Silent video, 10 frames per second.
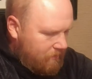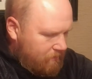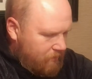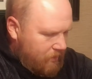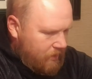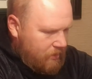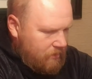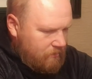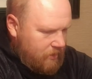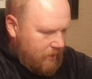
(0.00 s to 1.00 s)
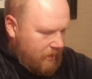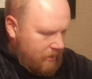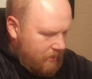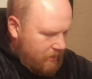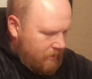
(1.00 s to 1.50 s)
But it comes in at
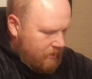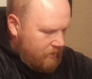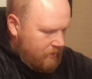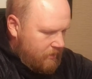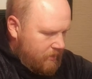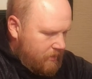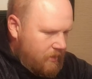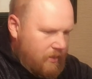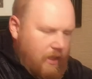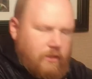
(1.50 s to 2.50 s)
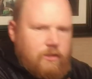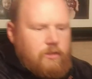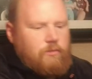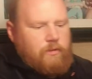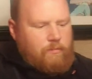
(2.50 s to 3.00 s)

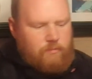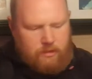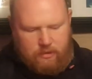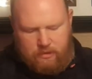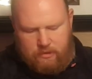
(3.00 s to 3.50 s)
82 grams.